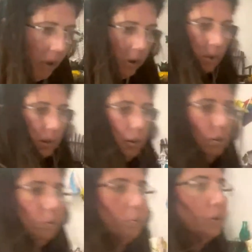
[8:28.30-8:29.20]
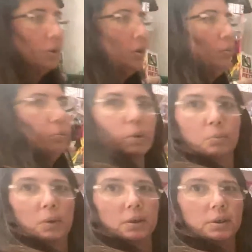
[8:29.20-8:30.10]
so first and
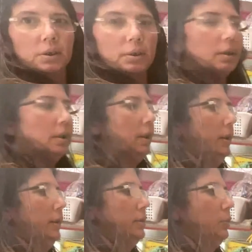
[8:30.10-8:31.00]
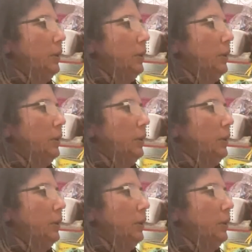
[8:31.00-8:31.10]
foremost, that's what it